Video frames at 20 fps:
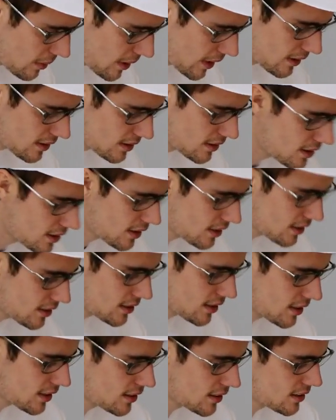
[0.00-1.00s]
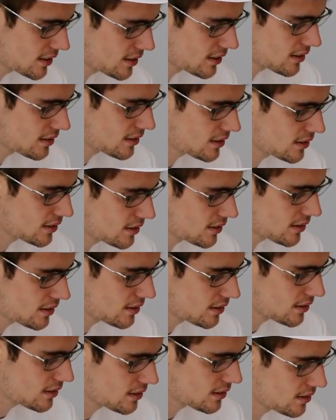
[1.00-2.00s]
things she wants to accomplish as a woman.
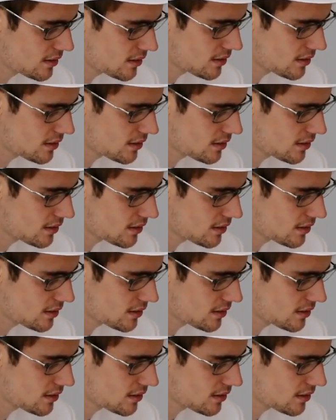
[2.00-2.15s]
And